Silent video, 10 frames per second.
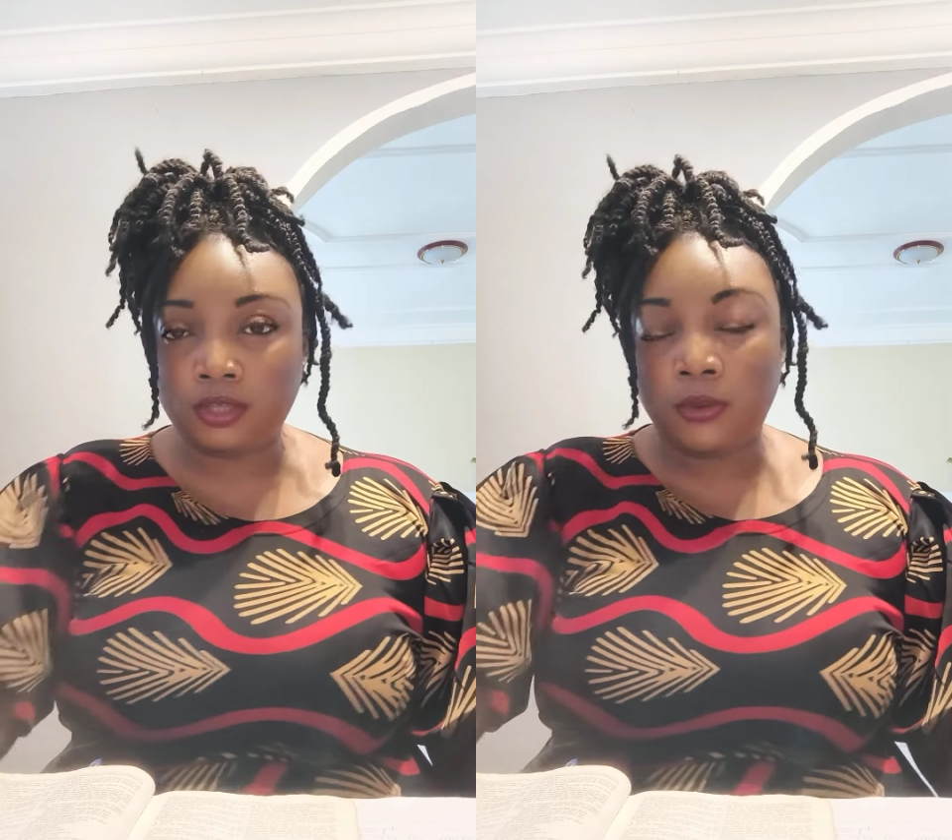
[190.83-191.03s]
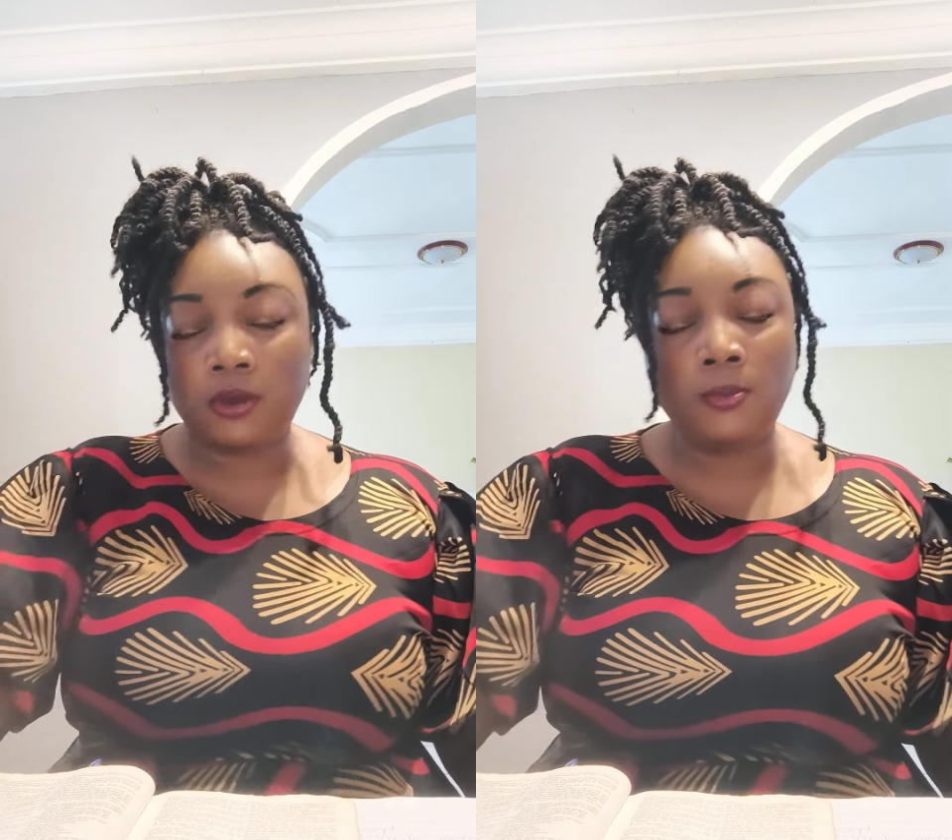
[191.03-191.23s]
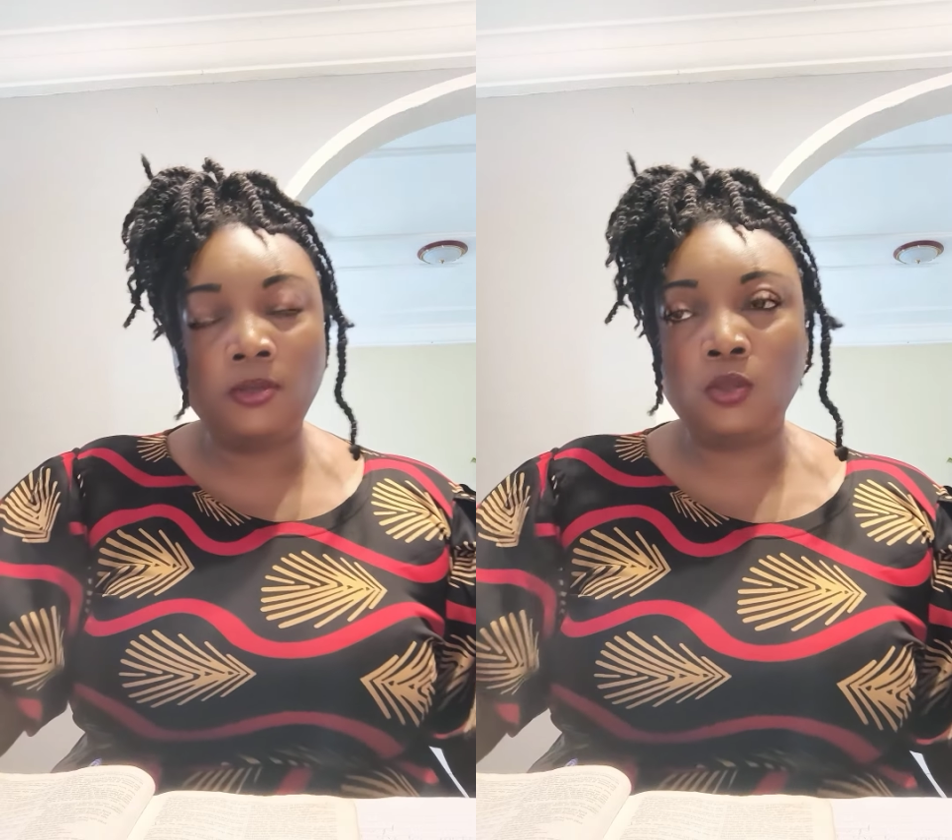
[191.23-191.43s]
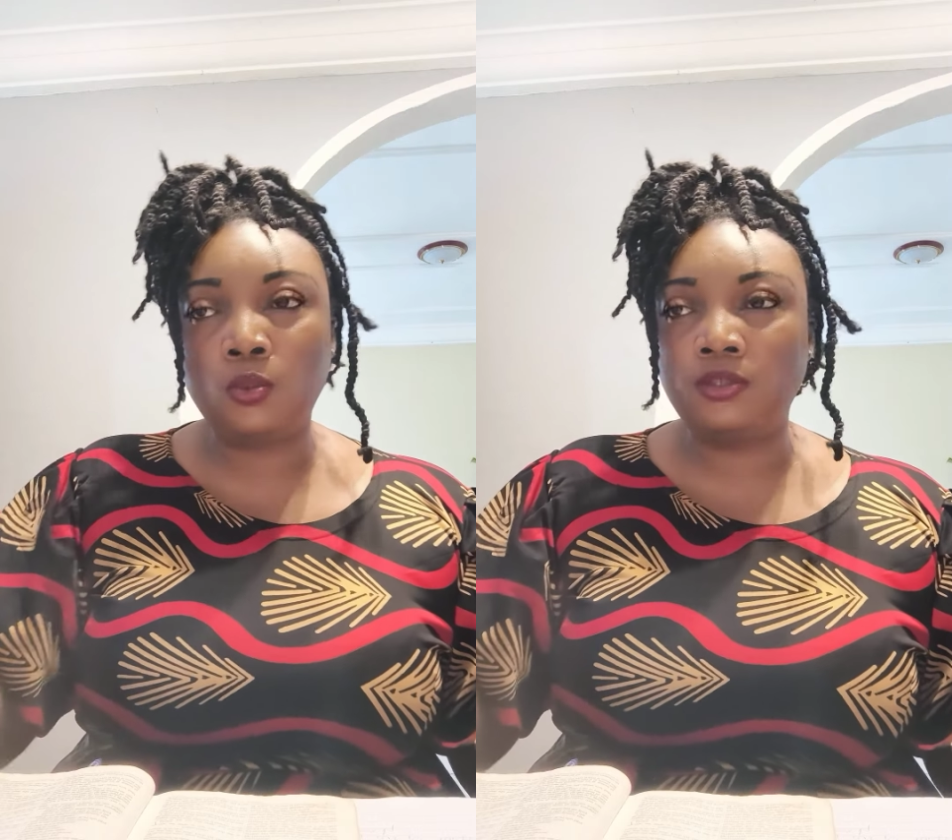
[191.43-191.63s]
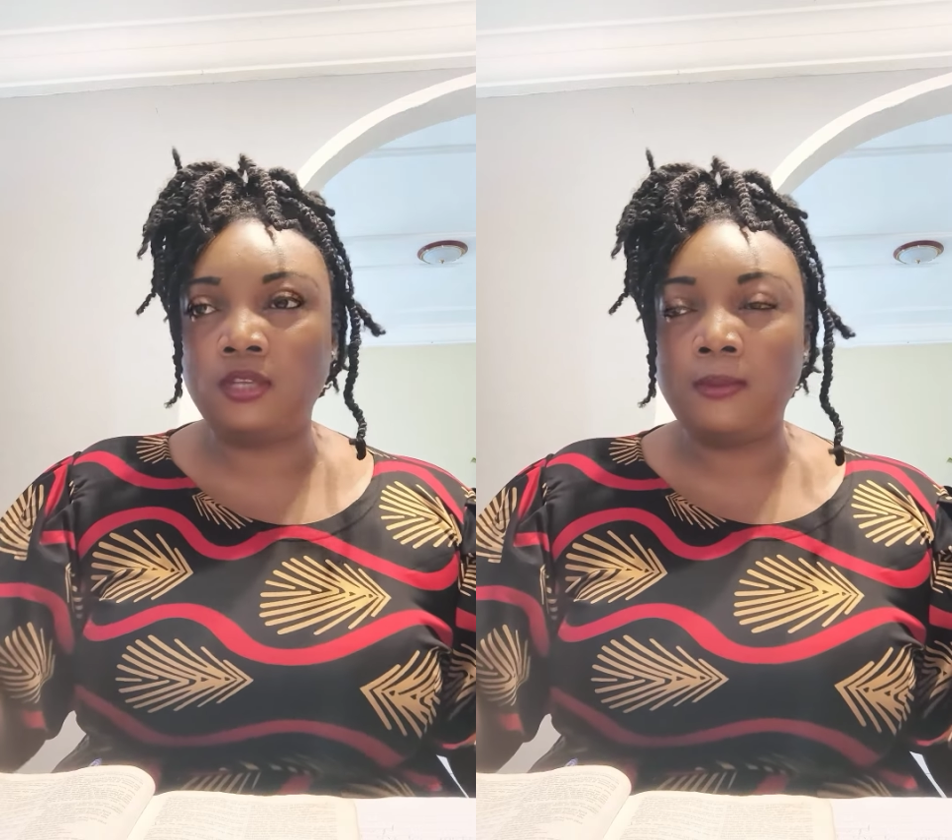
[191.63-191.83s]
that were coming
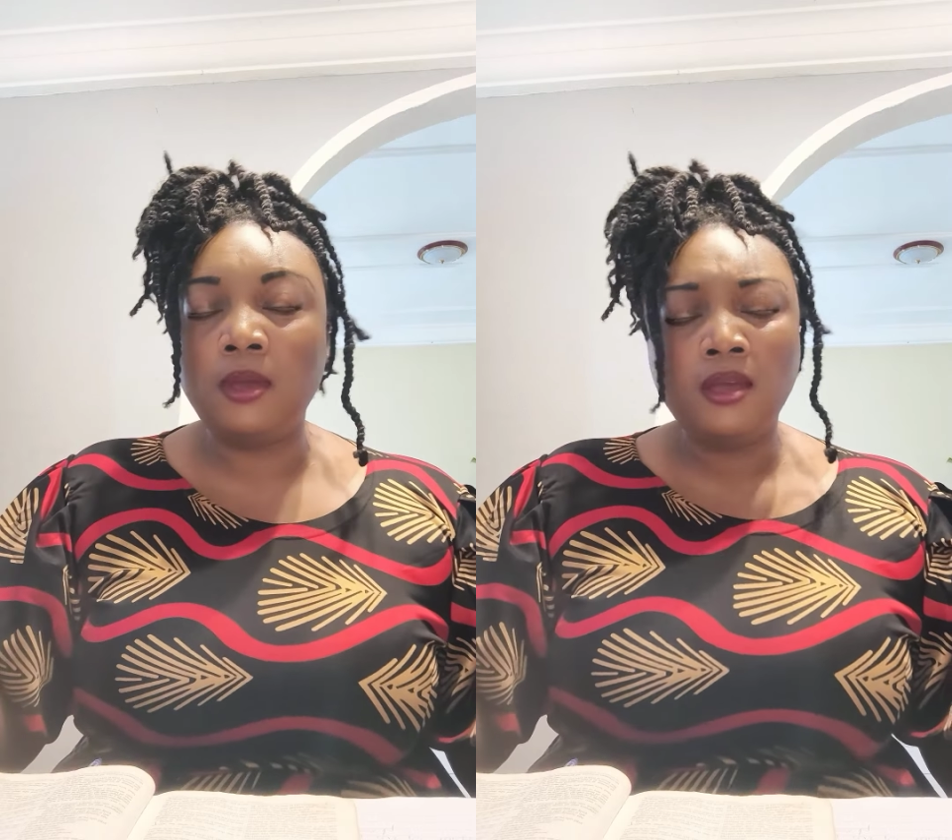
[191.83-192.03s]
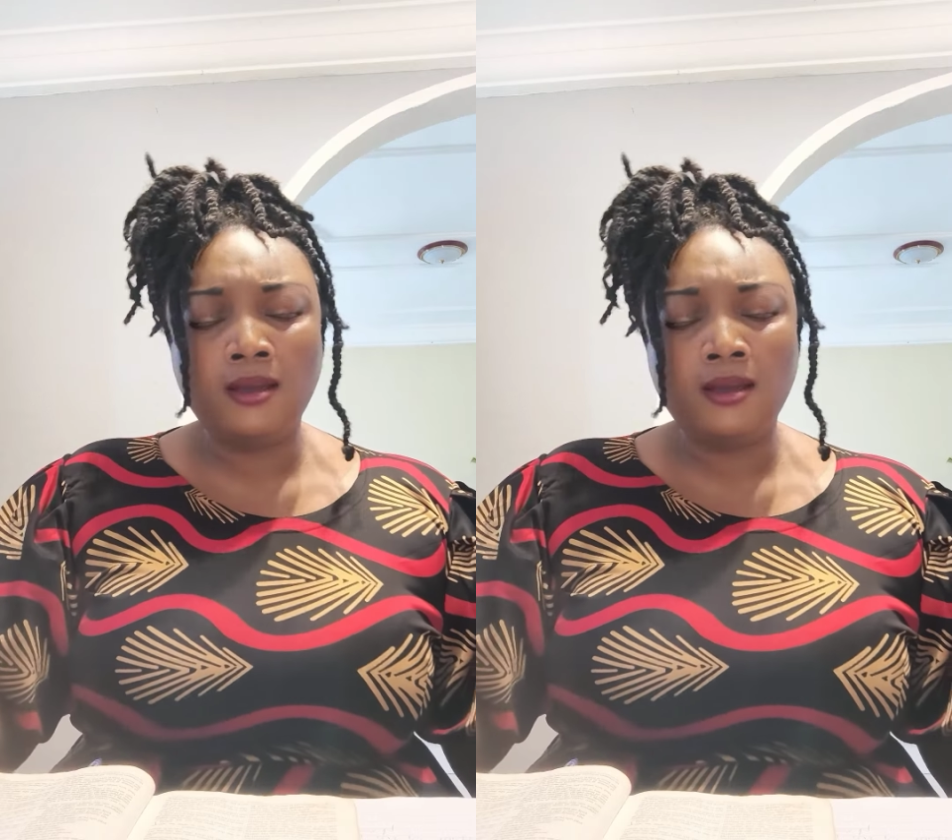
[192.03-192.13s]
towards them